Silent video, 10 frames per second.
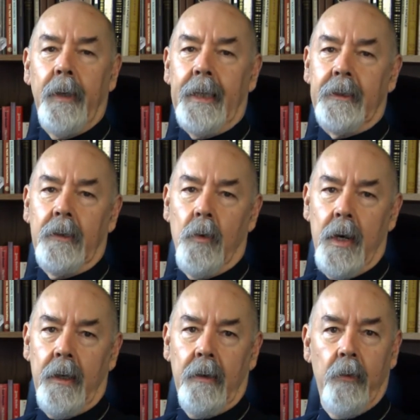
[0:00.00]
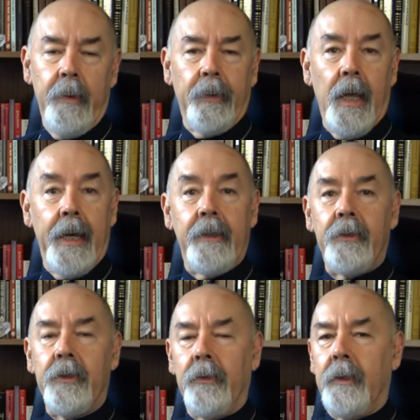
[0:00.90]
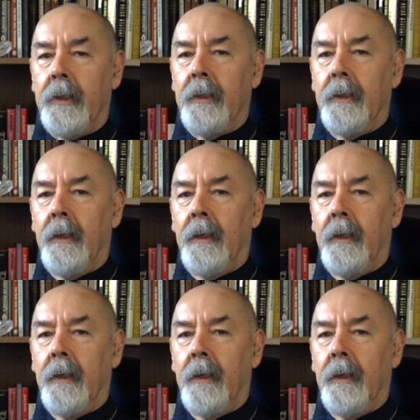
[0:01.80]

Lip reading: Blessed One," replied the student.